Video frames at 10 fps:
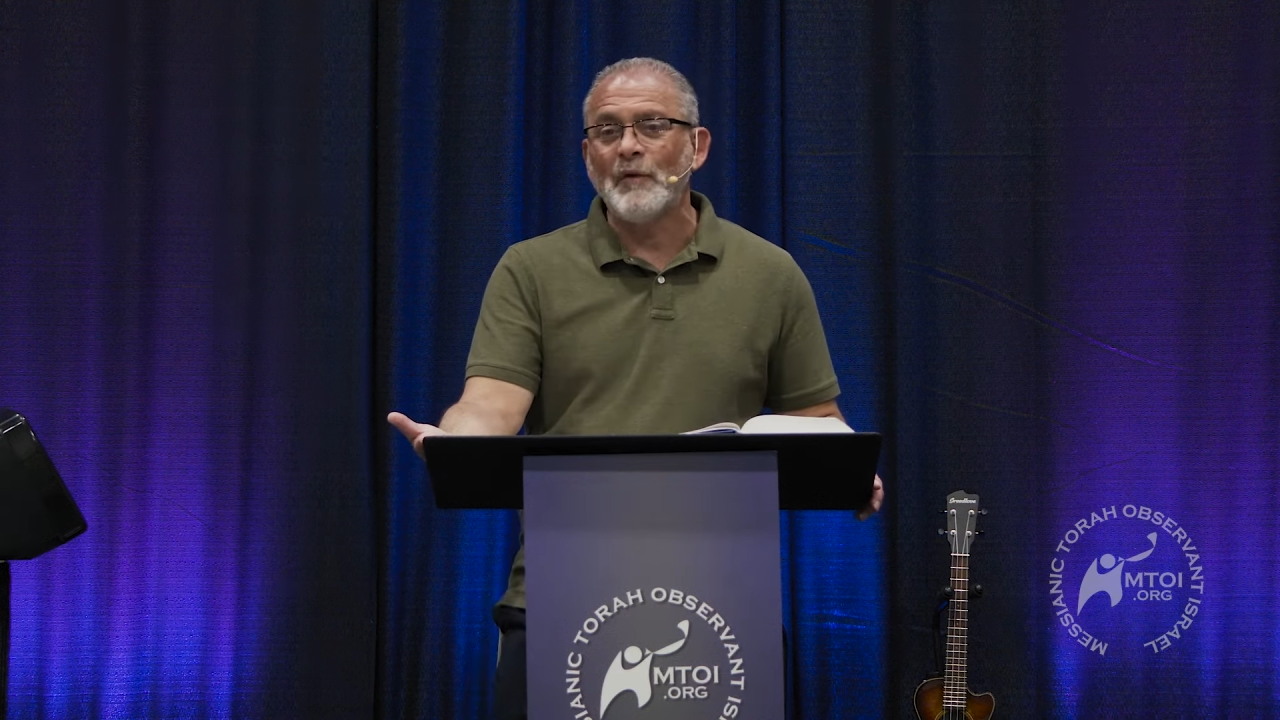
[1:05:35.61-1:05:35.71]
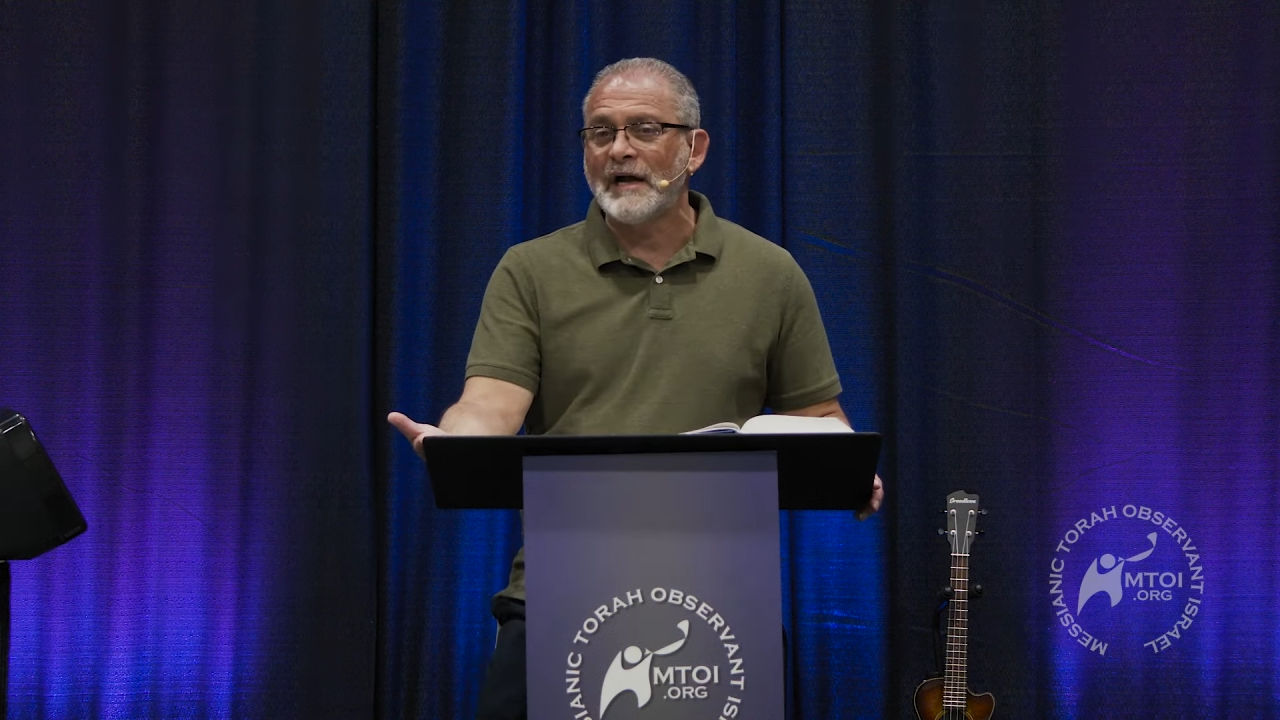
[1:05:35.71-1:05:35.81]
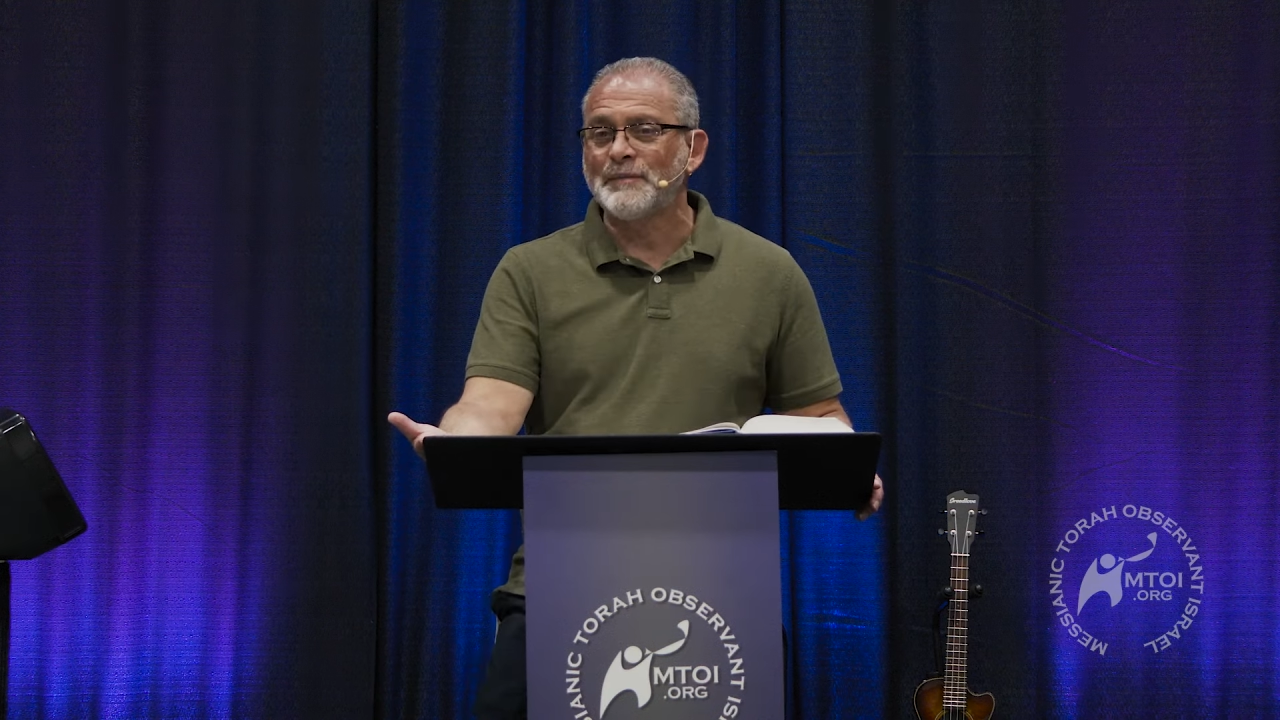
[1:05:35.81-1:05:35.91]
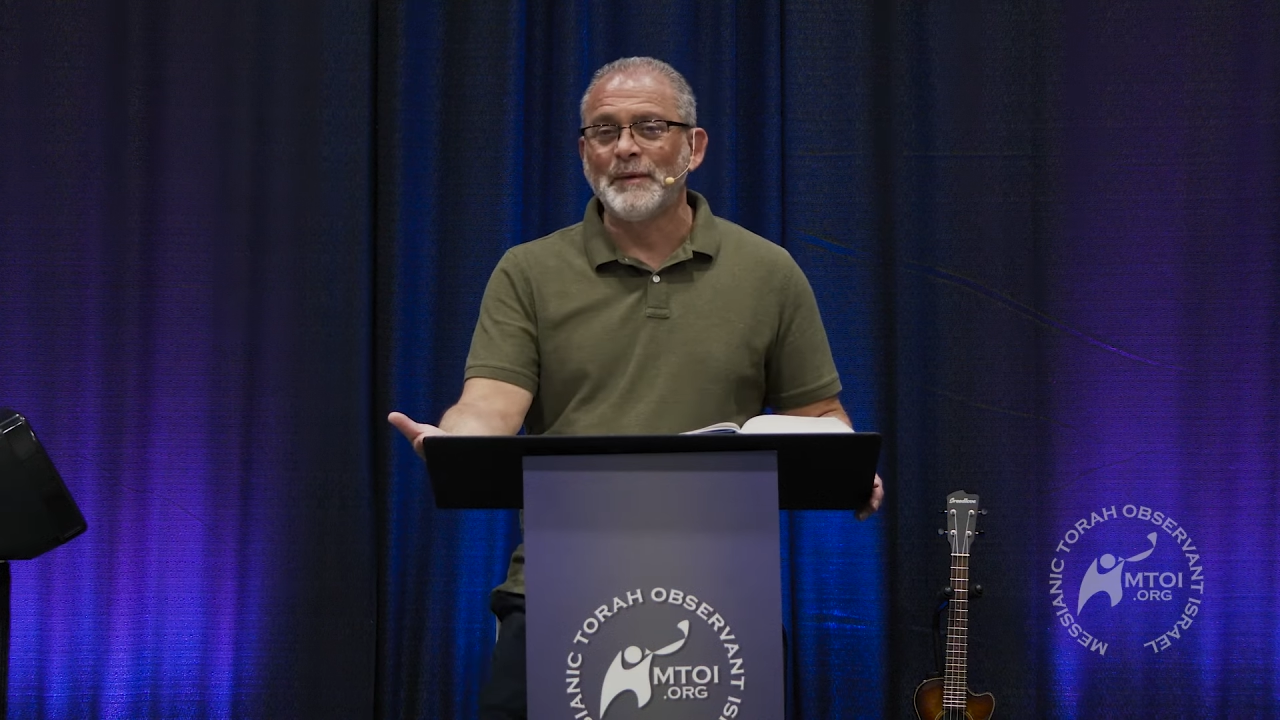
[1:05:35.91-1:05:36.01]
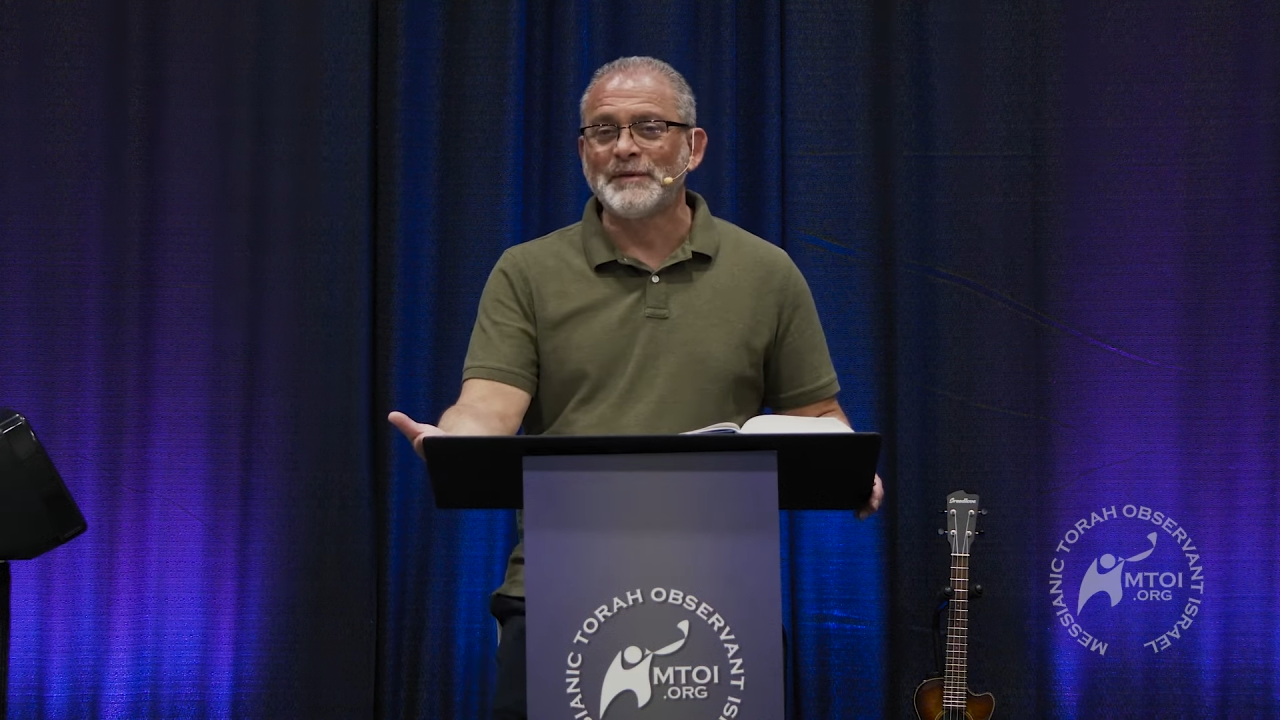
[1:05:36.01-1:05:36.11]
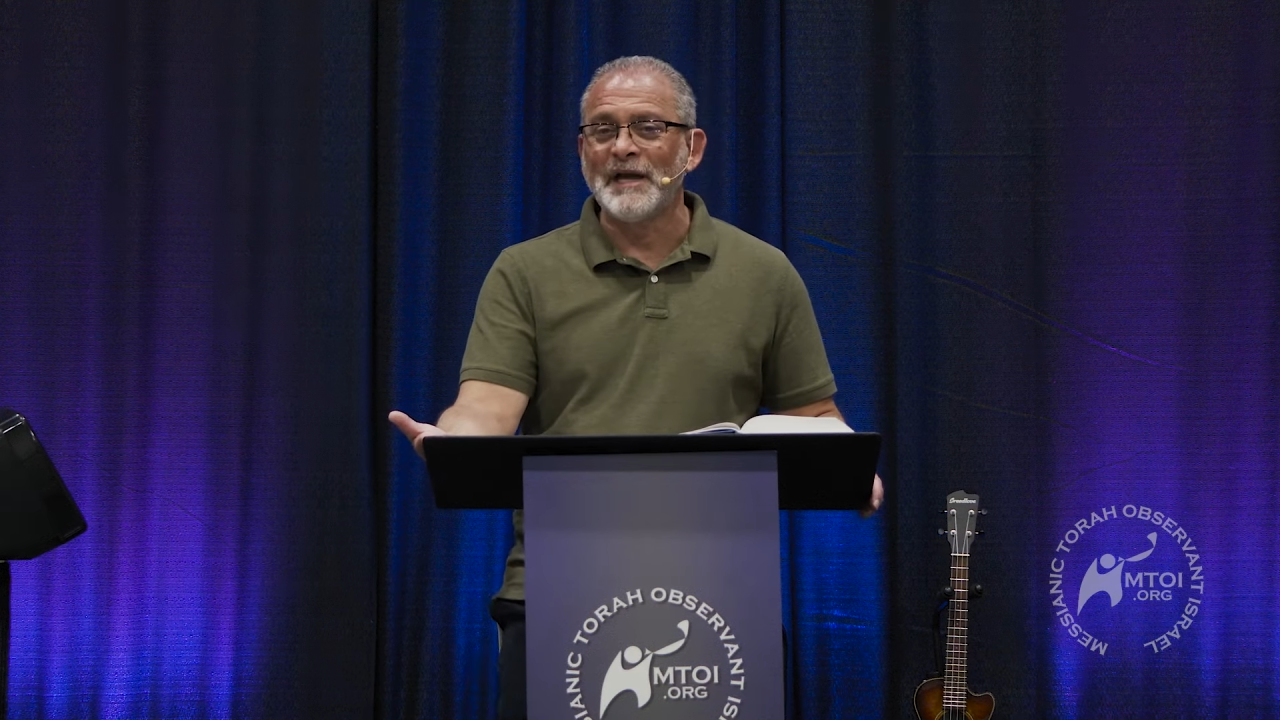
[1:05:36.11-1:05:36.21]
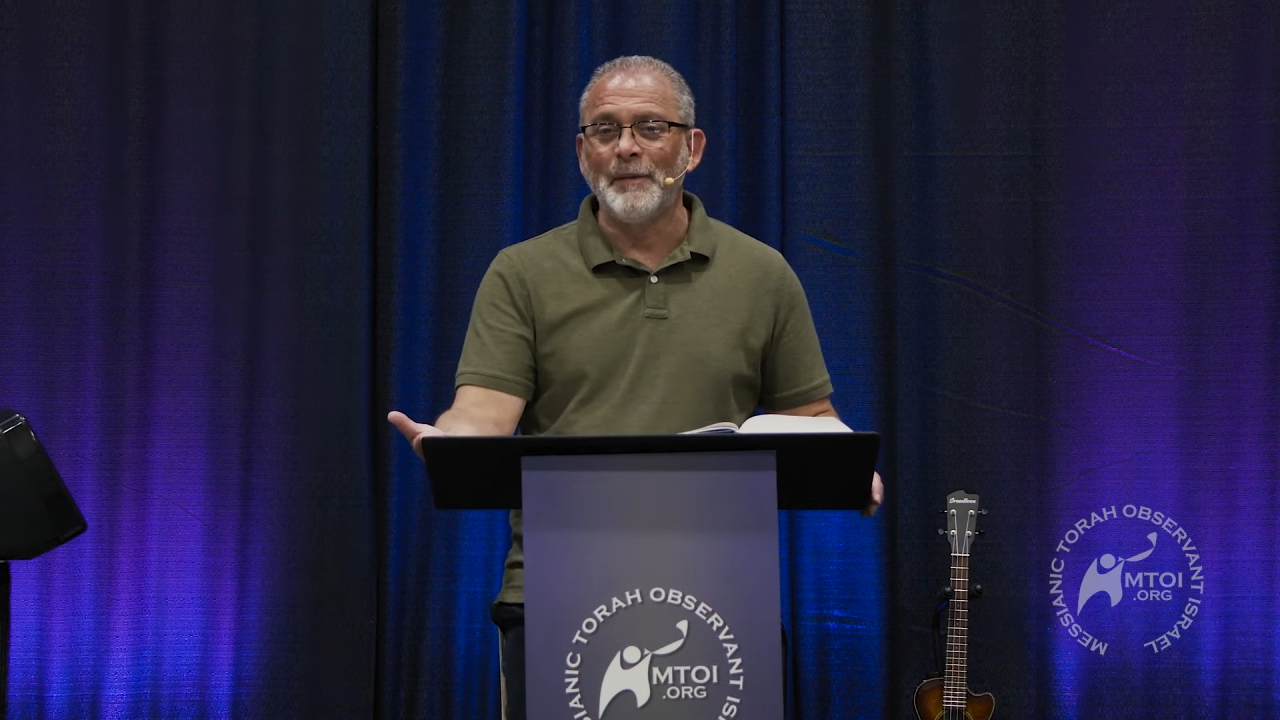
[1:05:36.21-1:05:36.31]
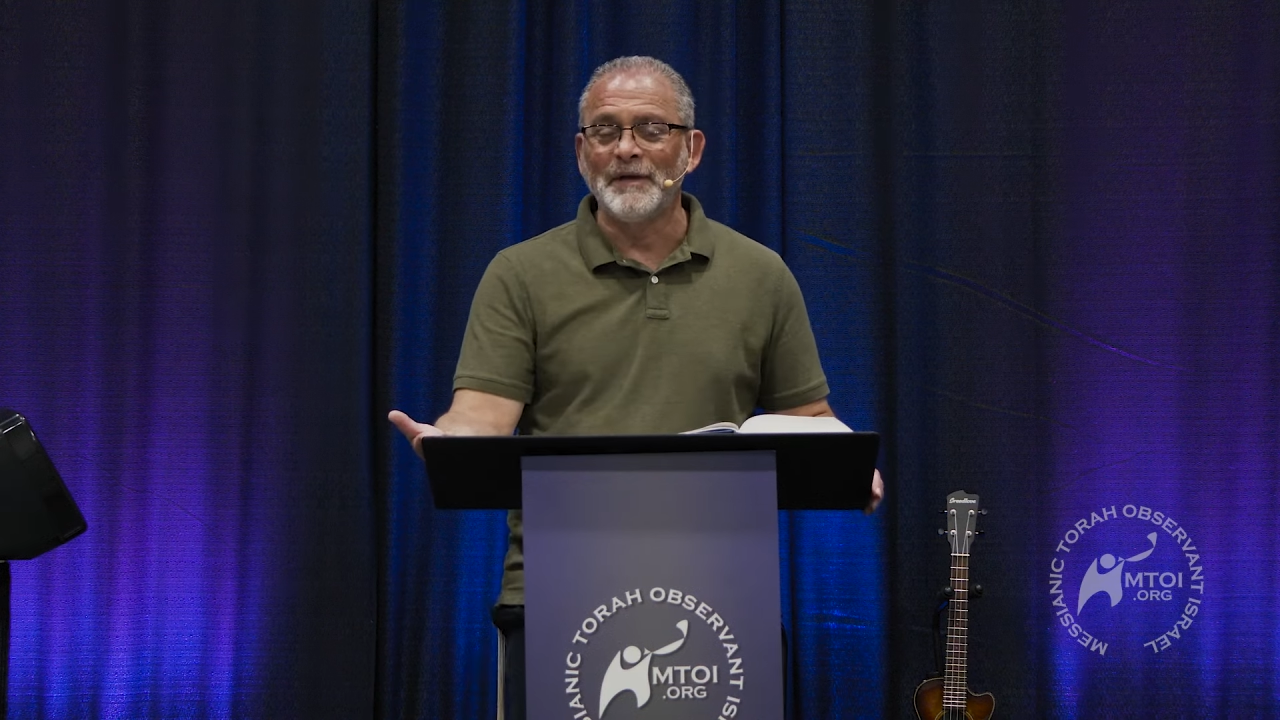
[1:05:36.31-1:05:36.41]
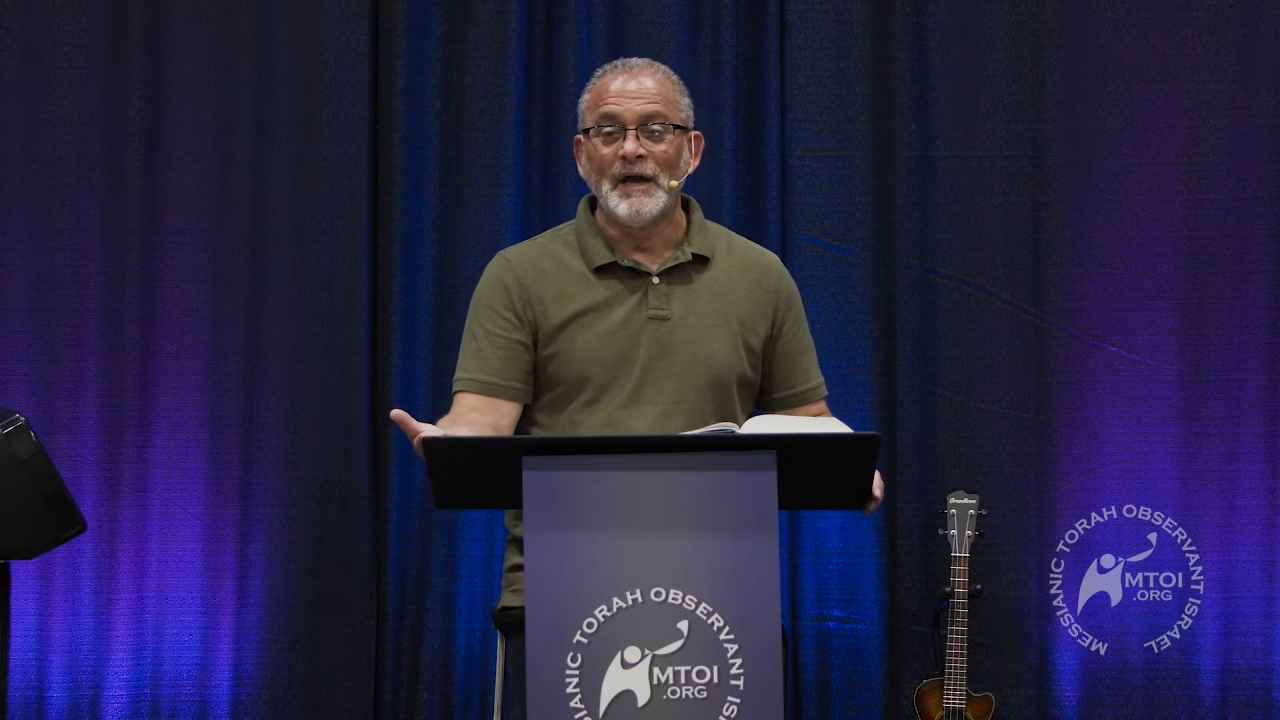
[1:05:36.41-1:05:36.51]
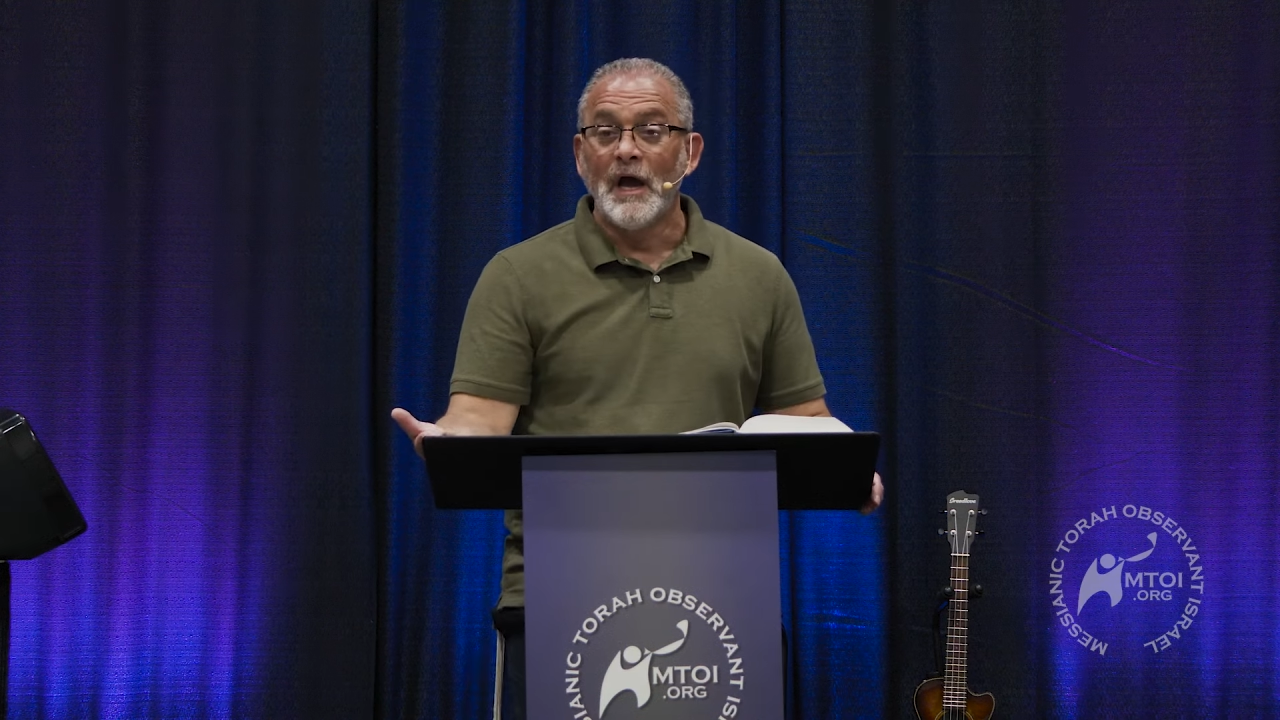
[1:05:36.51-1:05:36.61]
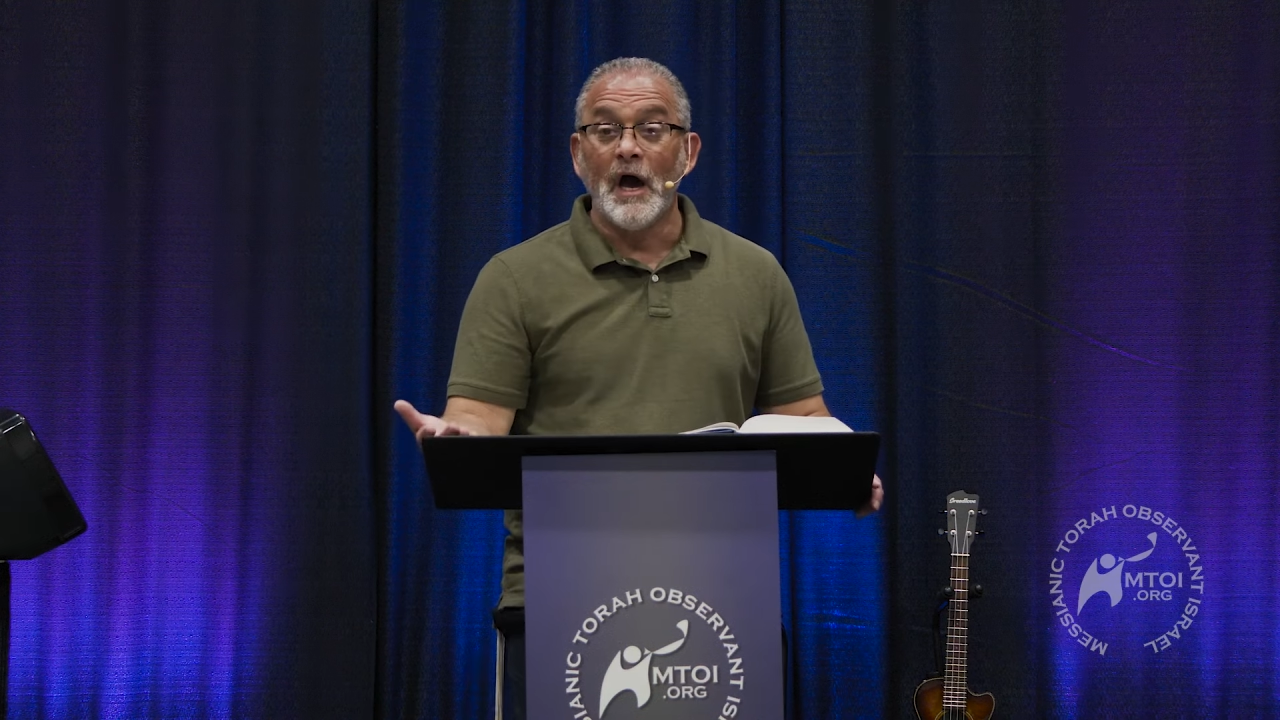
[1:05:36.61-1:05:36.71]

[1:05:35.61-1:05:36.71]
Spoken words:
watch people tell me,